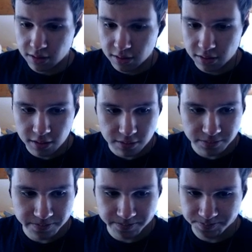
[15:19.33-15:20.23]

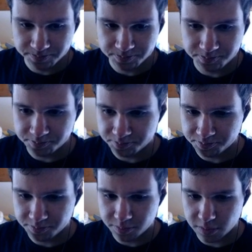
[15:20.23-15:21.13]
No.
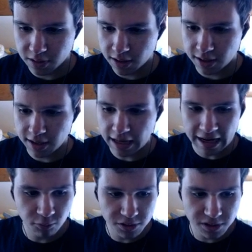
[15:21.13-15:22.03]
Uh,
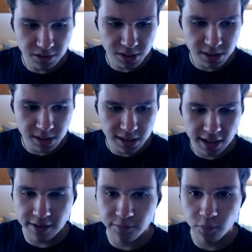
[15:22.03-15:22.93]
I wanted to
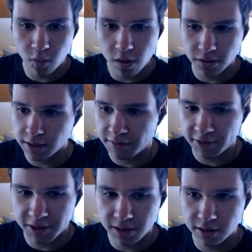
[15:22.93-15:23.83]
check what
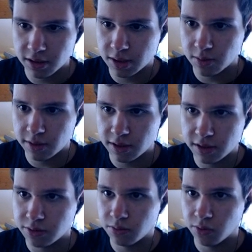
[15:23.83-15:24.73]
avatar gets
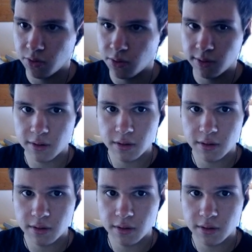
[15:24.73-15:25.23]
released tomorrow.